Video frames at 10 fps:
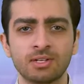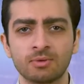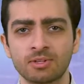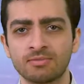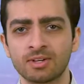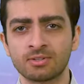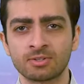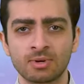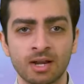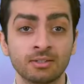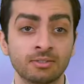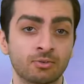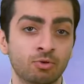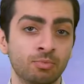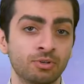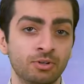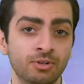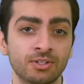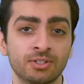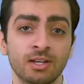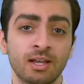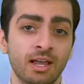with investors reacting to corporate earnings